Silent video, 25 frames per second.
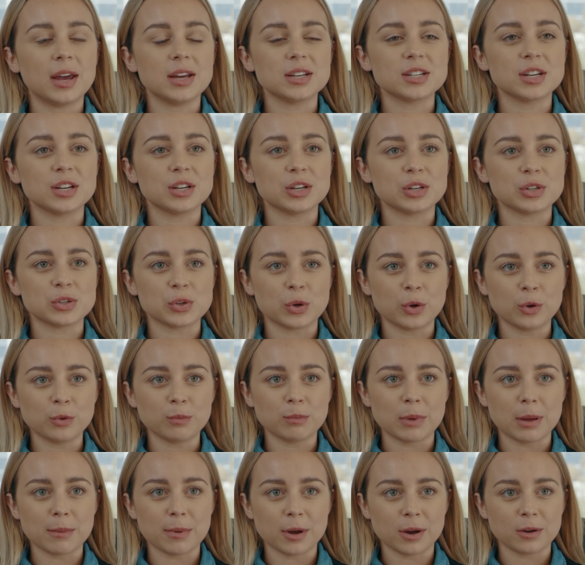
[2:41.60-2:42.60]
18 years
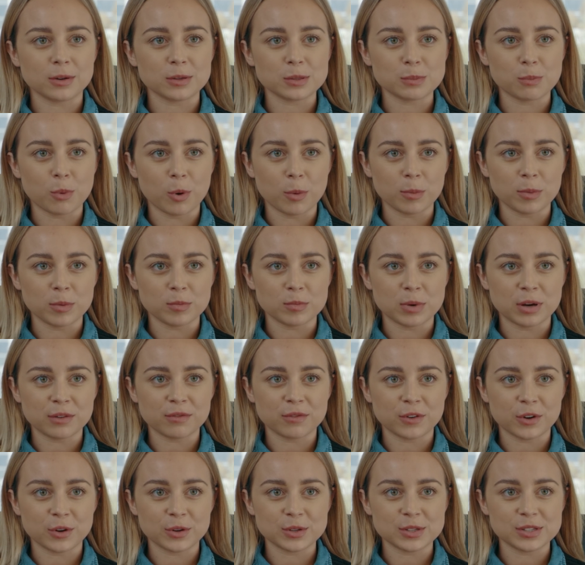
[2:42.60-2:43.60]
old. My parents bought me my
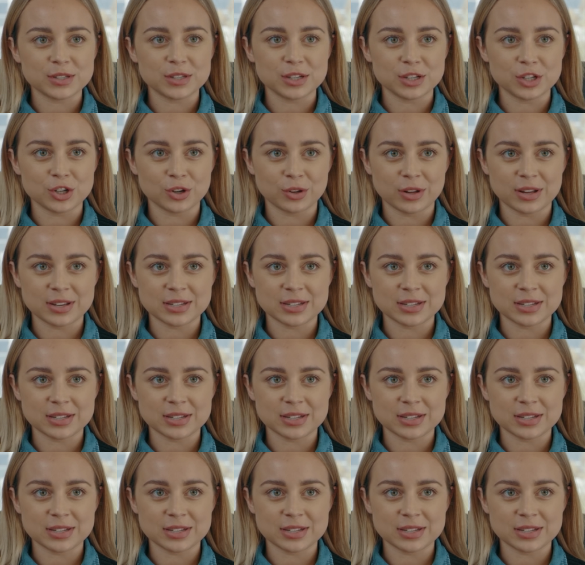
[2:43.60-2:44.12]
first digital